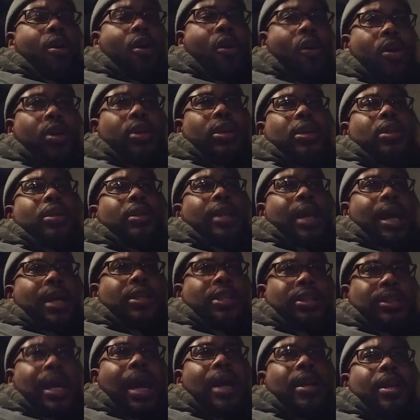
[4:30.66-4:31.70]
on that
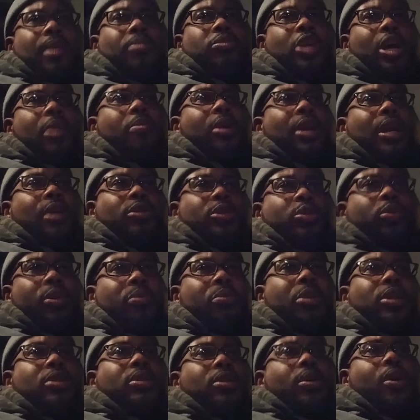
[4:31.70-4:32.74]
stat that I'm talking about that was 3
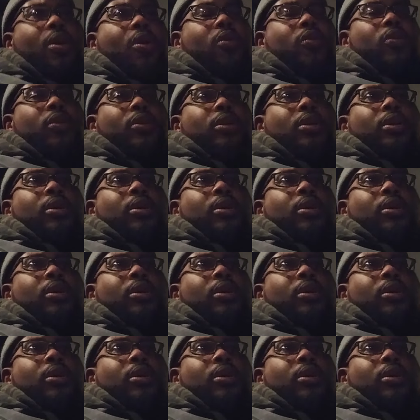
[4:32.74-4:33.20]
months ago.